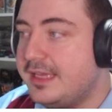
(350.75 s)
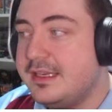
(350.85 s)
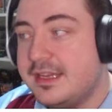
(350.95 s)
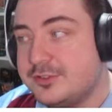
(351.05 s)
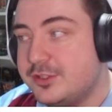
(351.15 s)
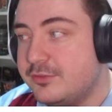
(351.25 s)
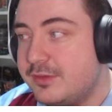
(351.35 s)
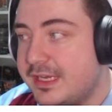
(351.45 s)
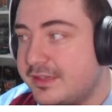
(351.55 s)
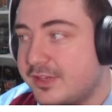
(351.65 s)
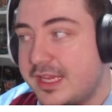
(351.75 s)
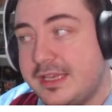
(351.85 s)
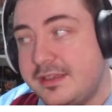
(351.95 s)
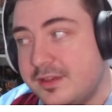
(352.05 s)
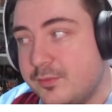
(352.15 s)
international arenas like
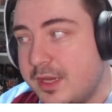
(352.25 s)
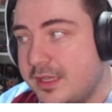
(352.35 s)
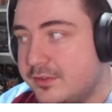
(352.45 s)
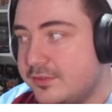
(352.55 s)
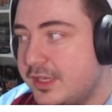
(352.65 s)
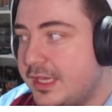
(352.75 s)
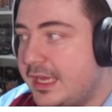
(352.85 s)
Indian Wells.